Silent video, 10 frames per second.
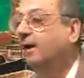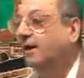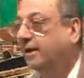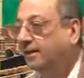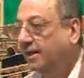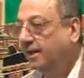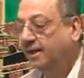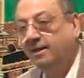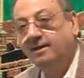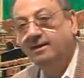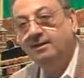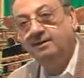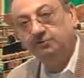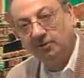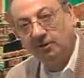
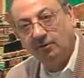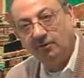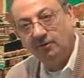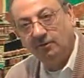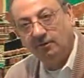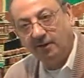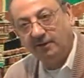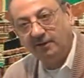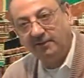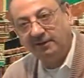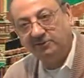Anadilu. Got it, brothers and